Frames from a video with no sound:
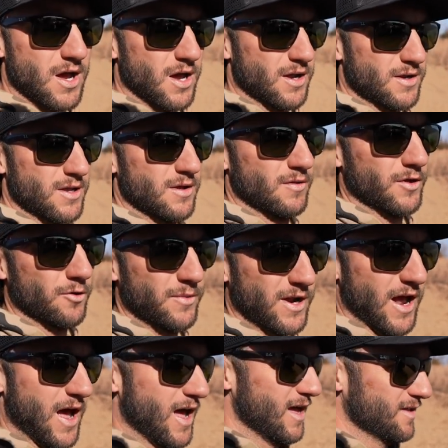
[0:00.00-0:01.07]
hunt, a little bit
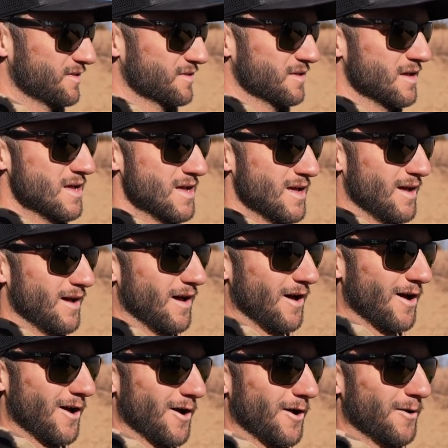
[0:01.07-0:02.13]
of ice.
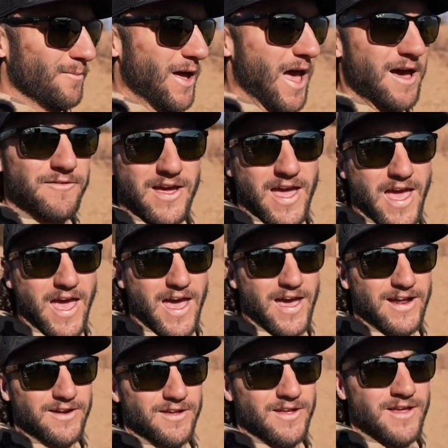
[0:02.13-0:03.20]
Um, haven't
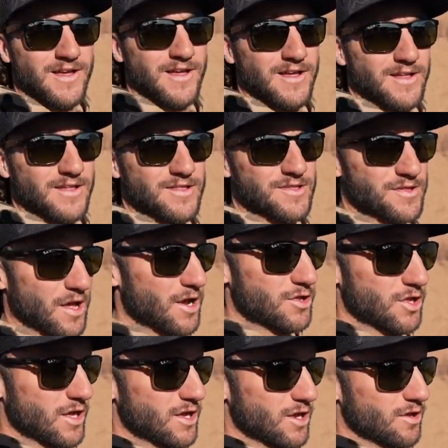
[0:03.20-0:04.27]
had
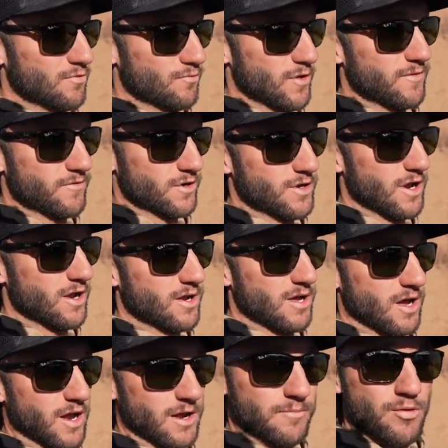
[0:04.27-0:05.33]
such a good river duck
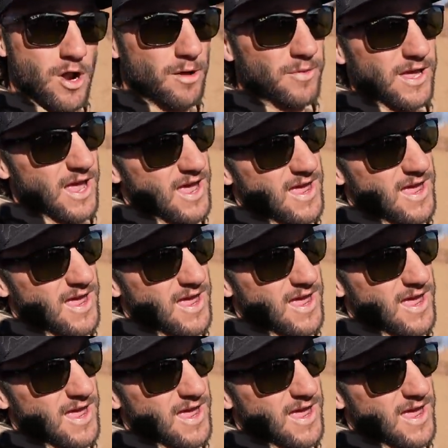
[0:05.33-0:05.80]
hunt in probably